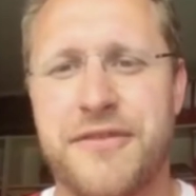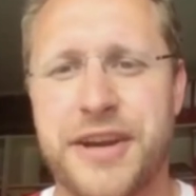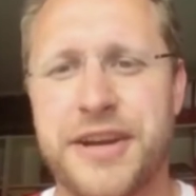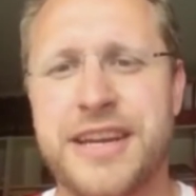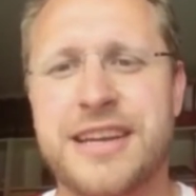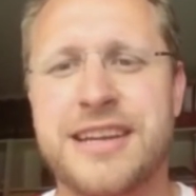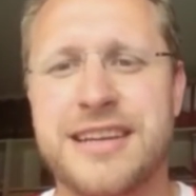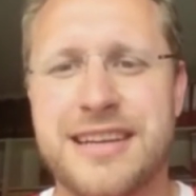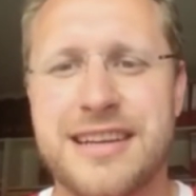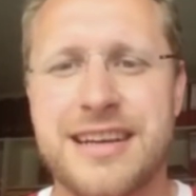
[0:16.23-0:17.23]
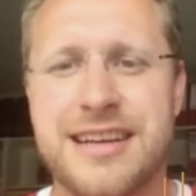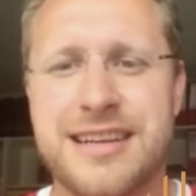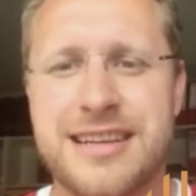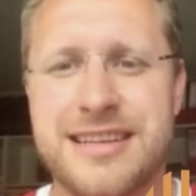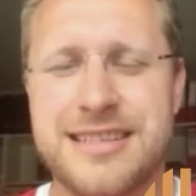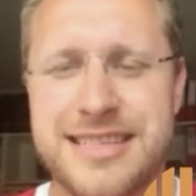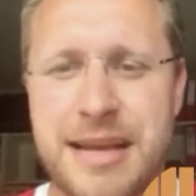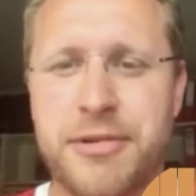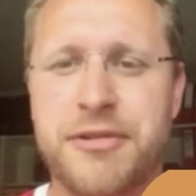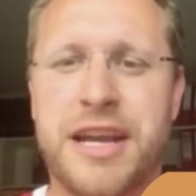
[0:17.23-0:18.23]
very
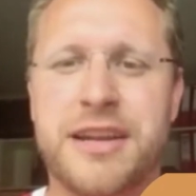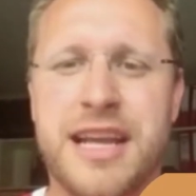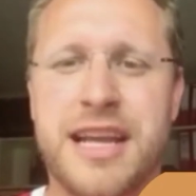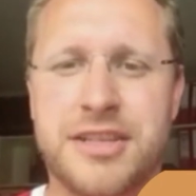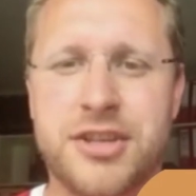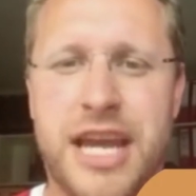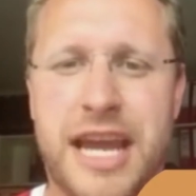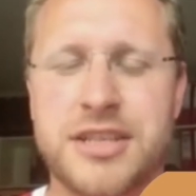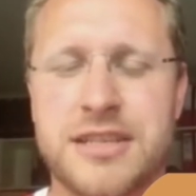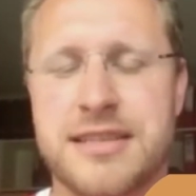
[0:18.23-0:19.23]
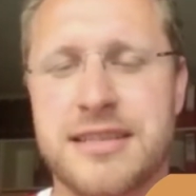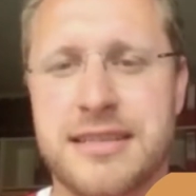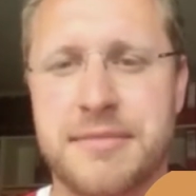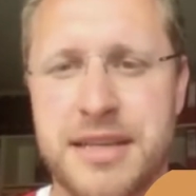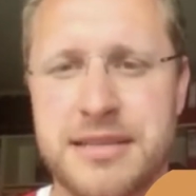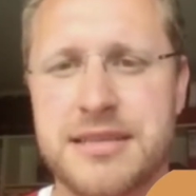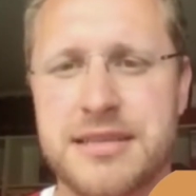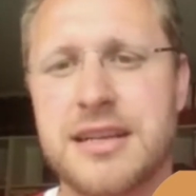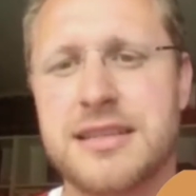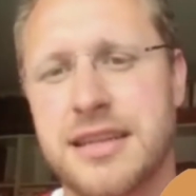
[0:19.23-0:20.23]
separated educational system.
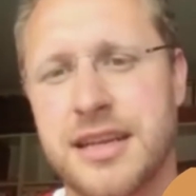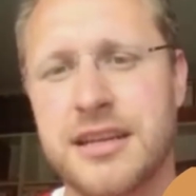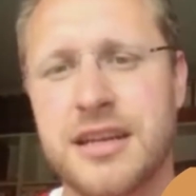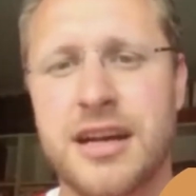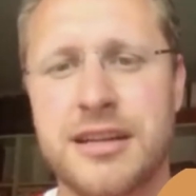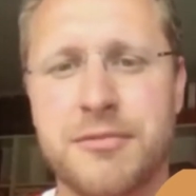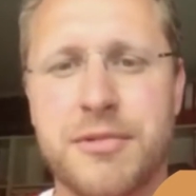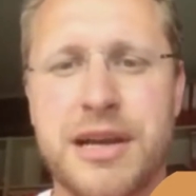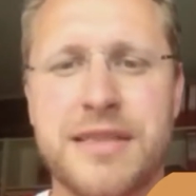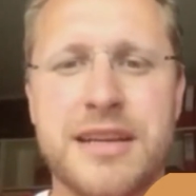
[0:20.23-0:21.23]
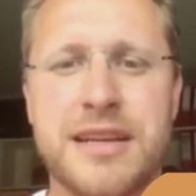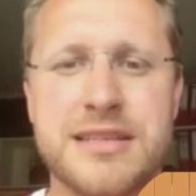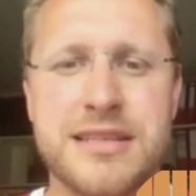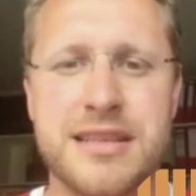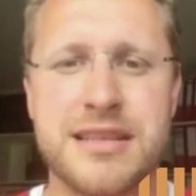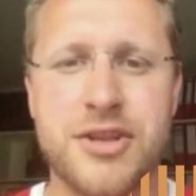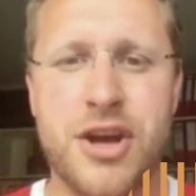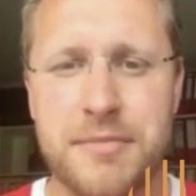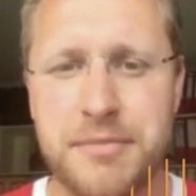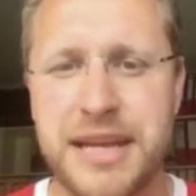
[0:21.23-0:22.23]
It starts in kindergarten, where there's
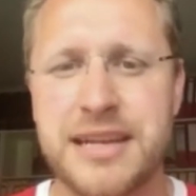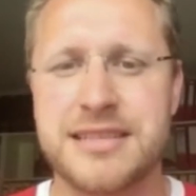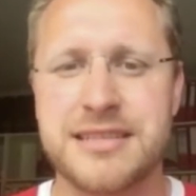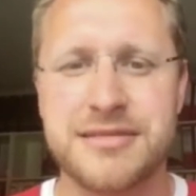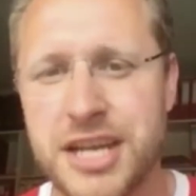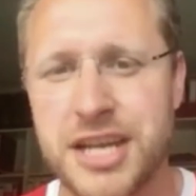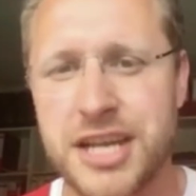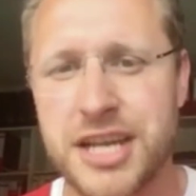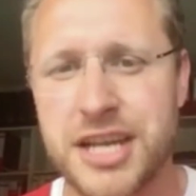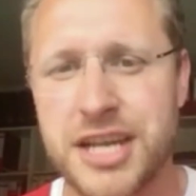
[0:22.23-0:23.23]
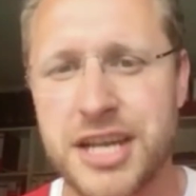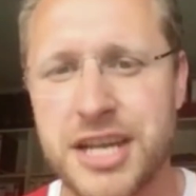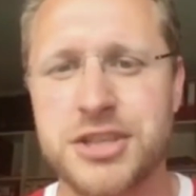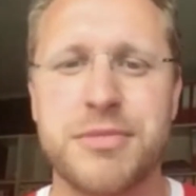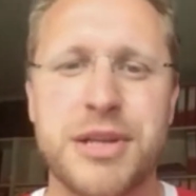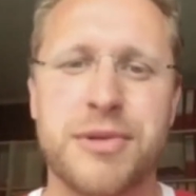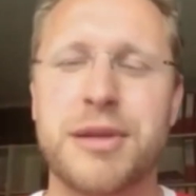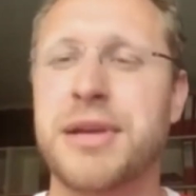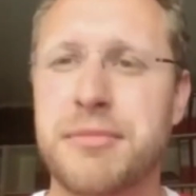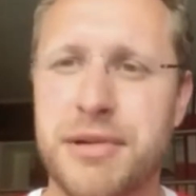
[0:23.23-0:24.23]
not a big differentiation
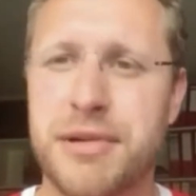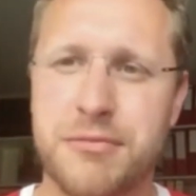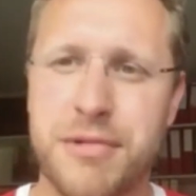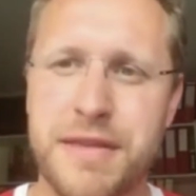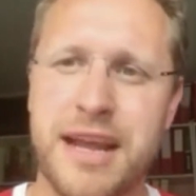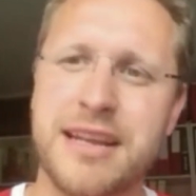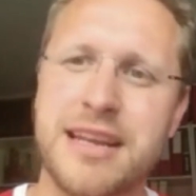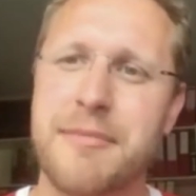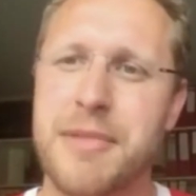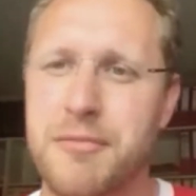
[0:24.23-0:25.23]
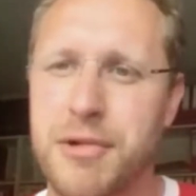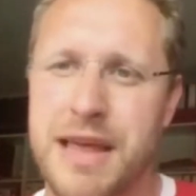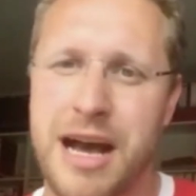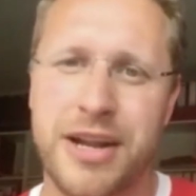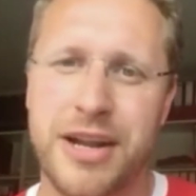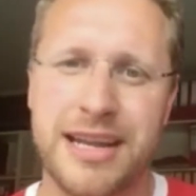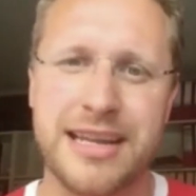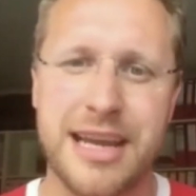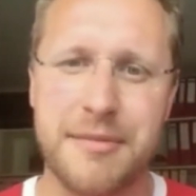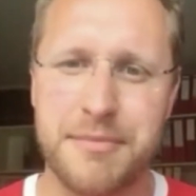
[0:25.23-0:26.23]
between people with handicap and without
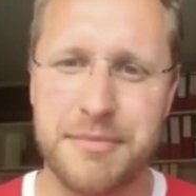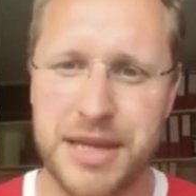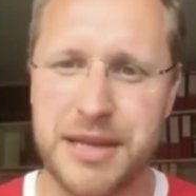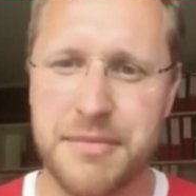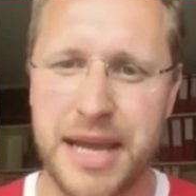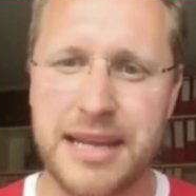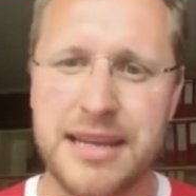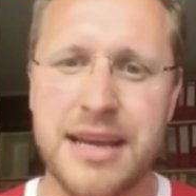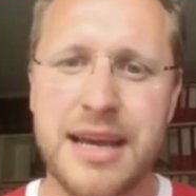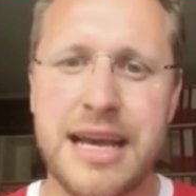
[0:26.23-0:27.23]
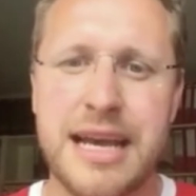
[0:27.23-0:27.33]
handicap being made.